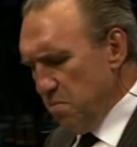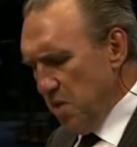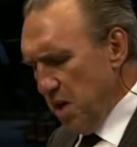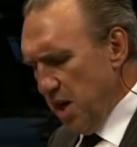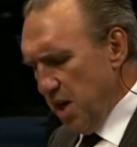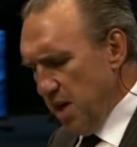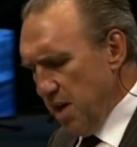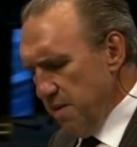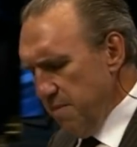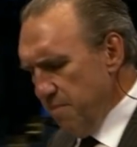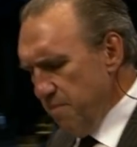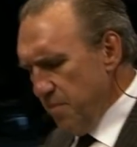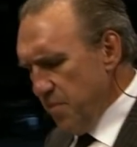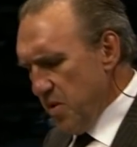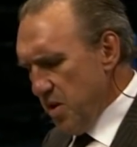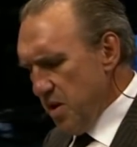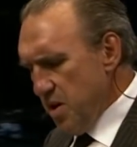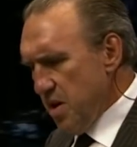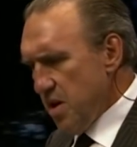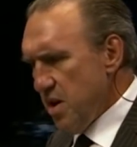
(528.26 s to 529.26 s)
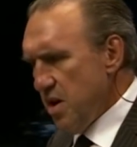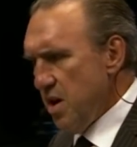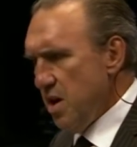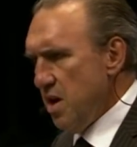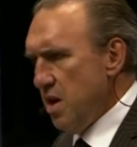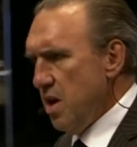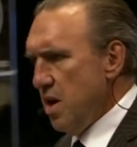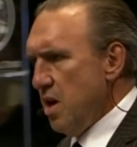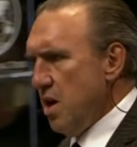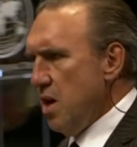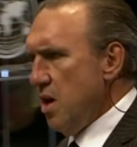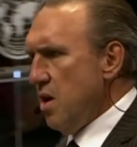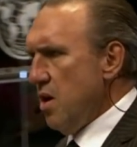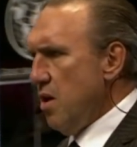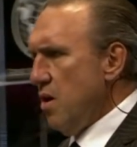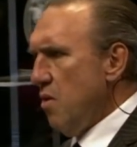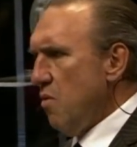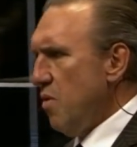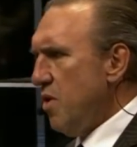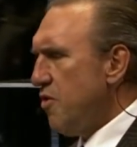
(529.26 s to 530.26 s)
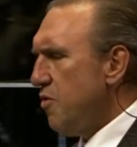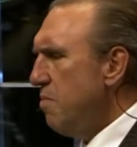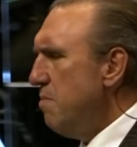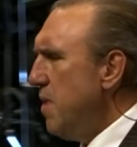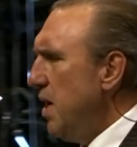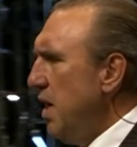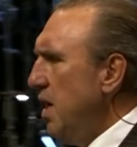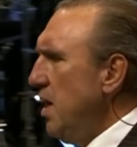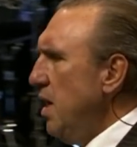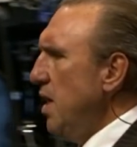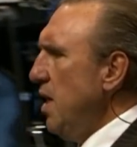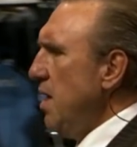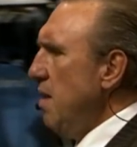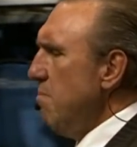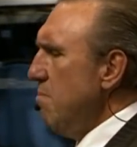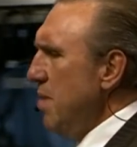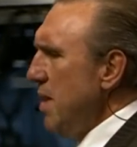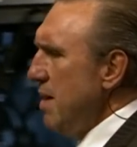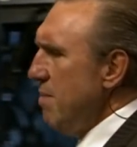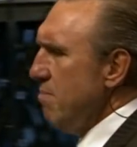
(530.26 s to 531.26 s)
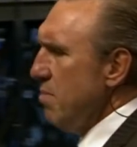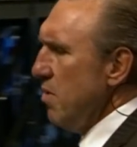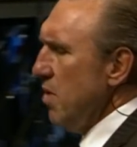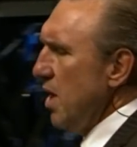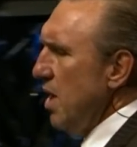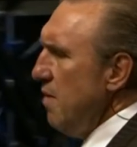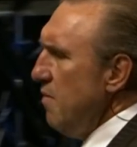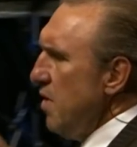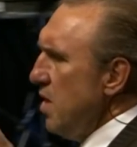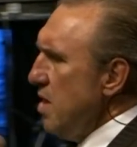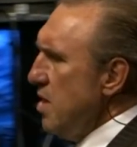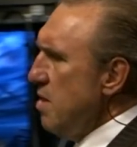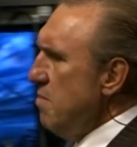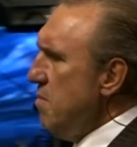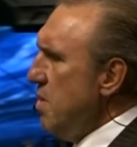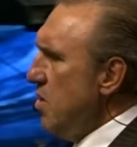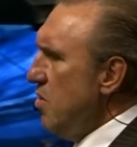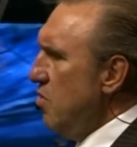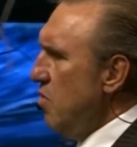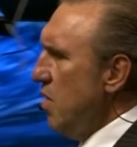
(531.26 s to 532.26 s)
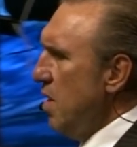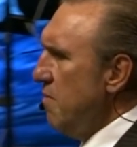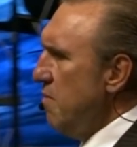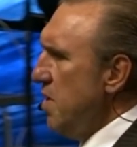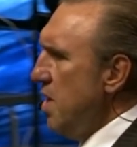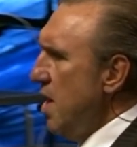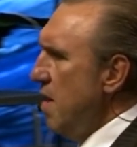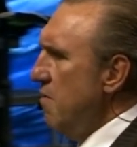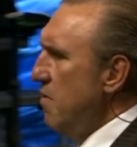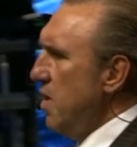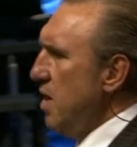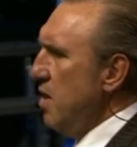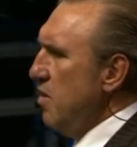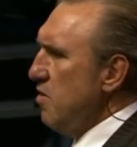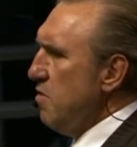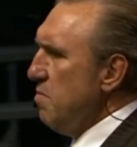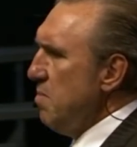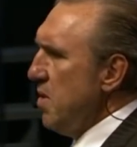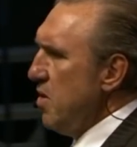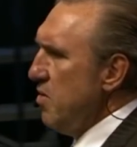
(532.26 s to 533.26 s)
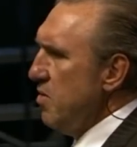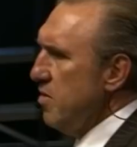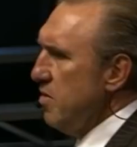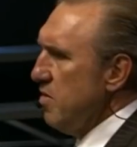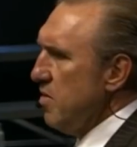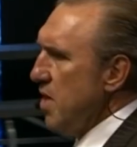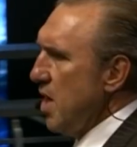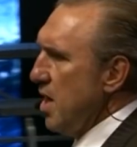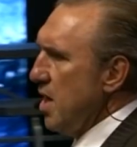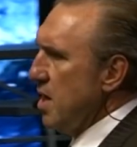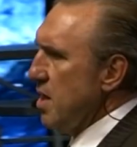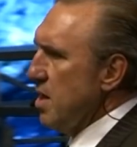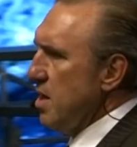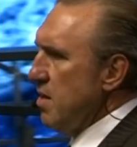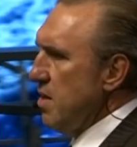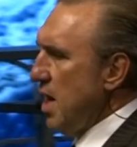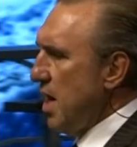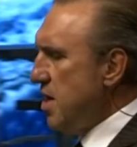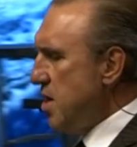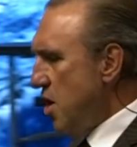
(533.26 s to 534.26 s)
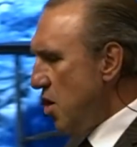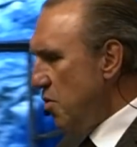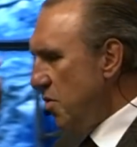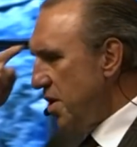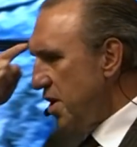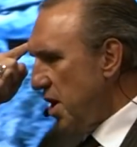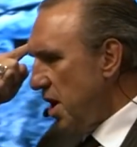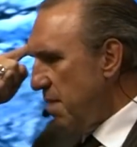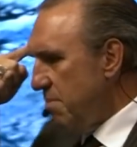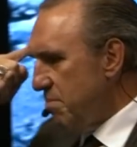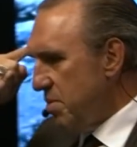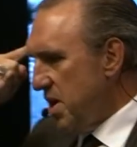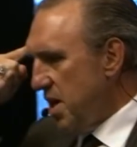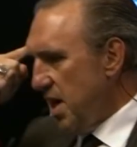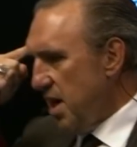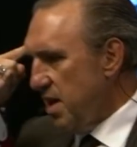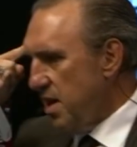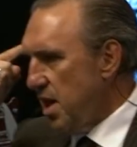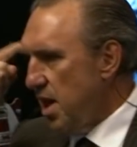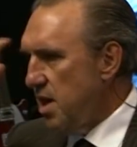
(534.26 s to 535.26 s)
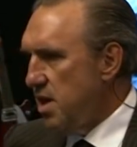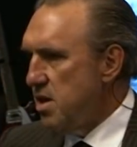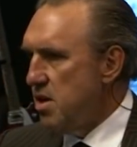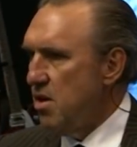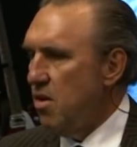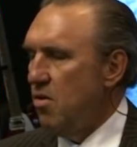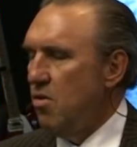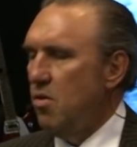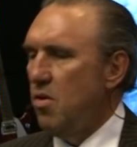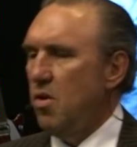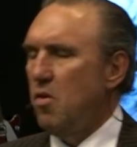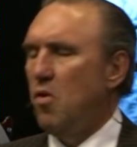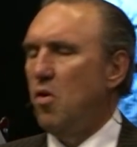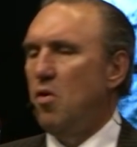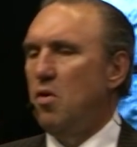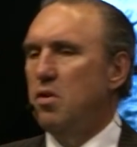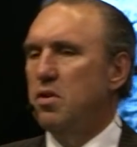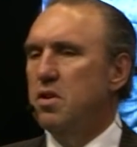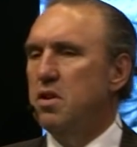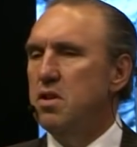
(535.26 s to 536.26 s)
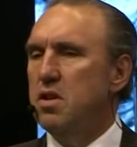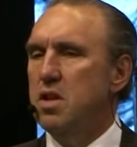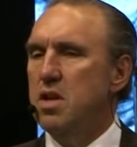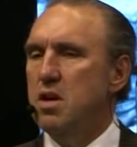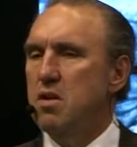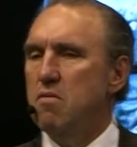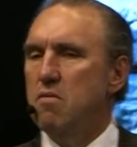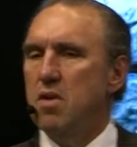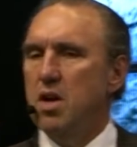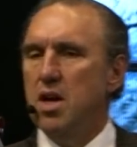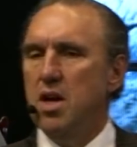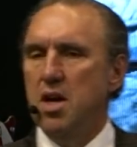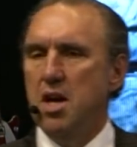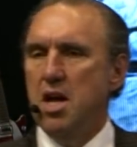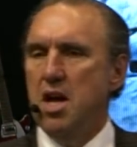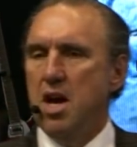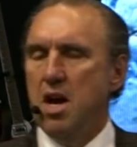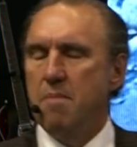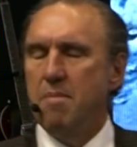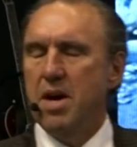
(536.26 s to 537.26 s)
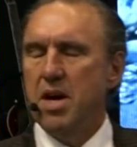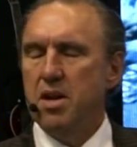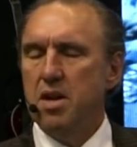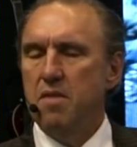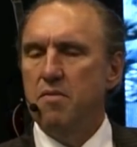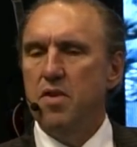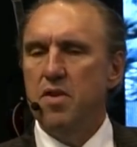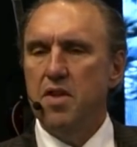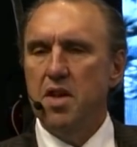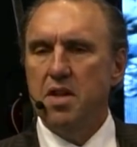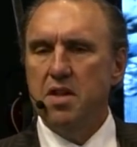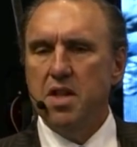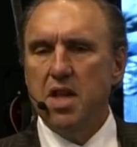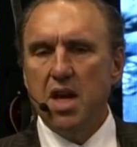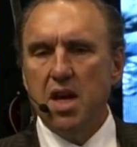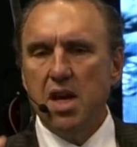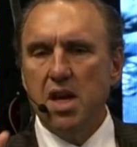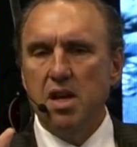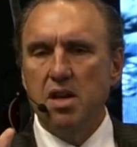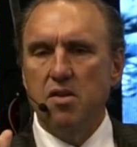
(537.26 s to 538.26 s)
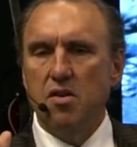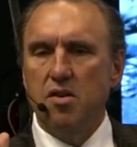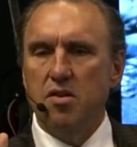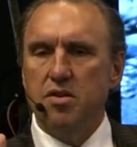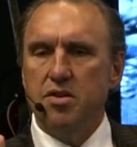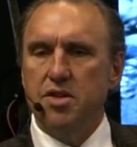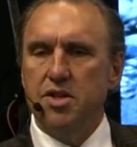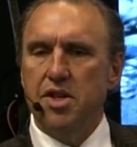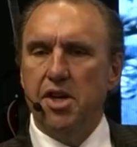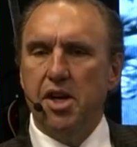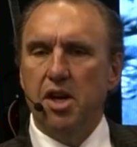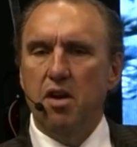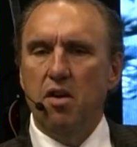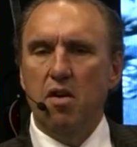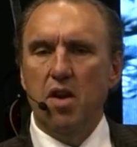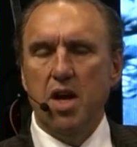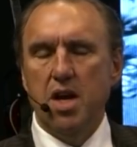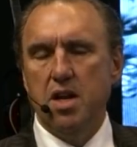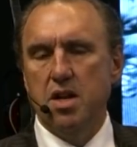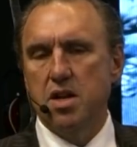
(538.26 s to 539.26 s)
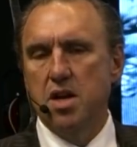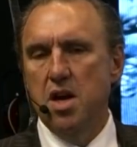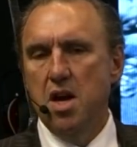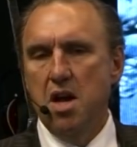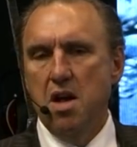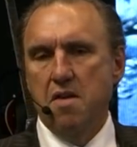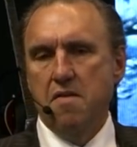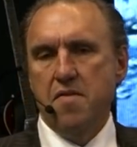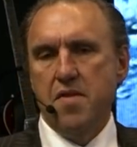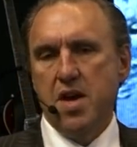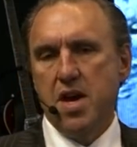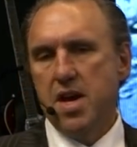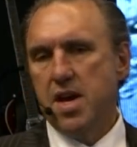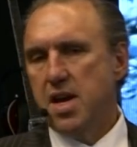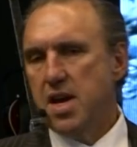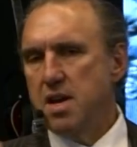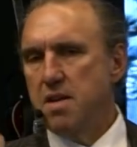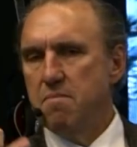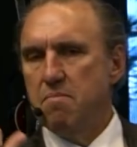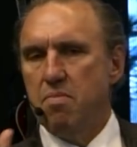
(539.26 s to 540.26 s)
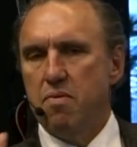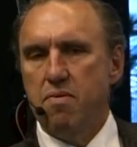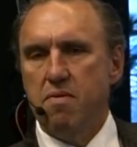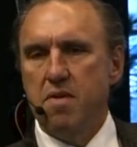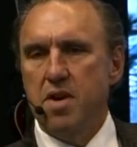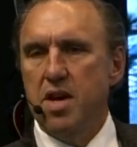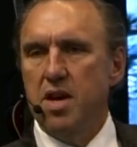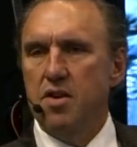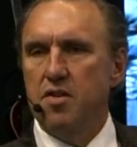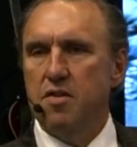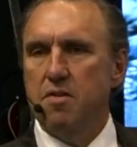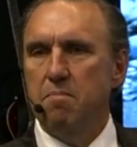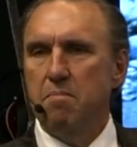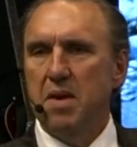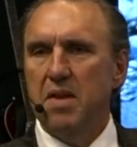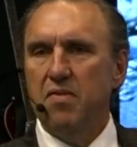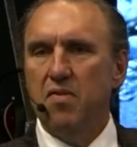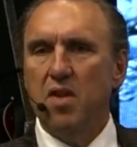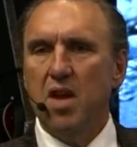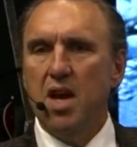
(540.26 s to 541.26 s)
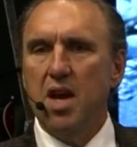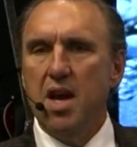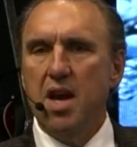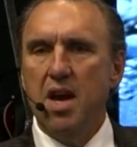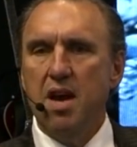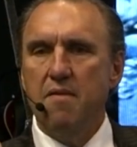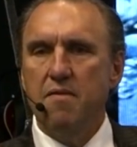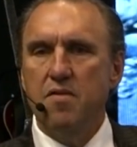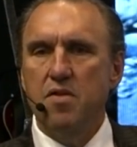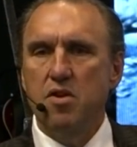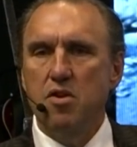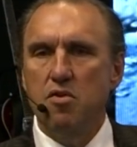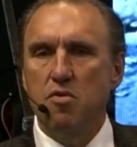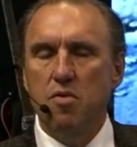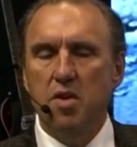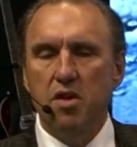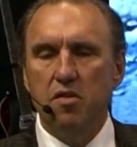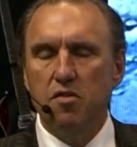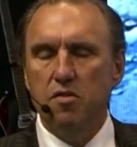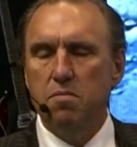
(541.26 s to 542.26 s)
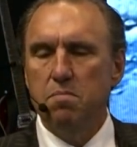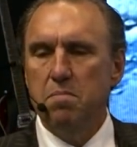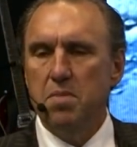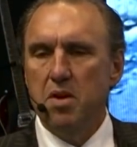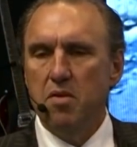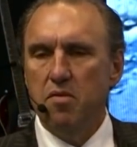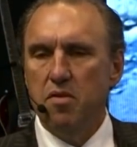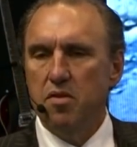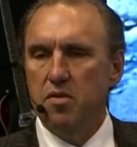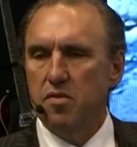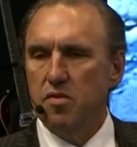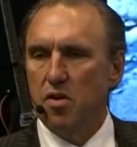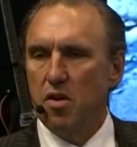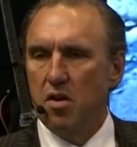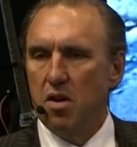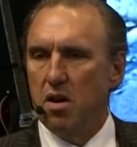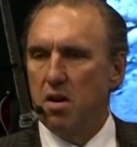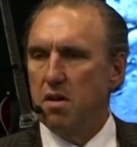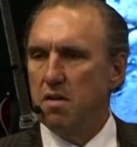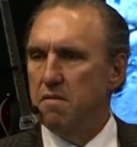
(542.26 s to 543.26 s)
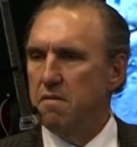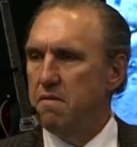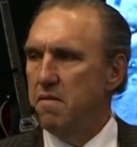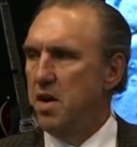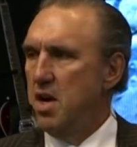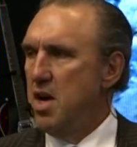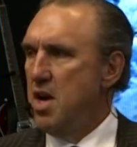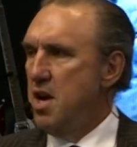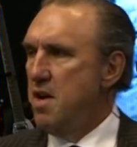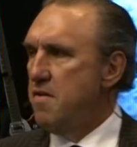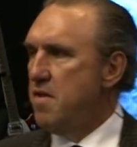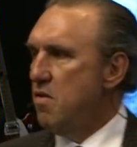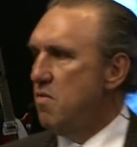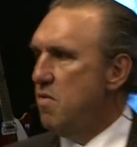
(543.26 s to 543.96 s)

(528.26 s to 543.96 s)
being which many people, even in the ministry, have never experienced that. They know it up here. They know all the theory about everything. They can articulate, they can preach, but they have no experience of the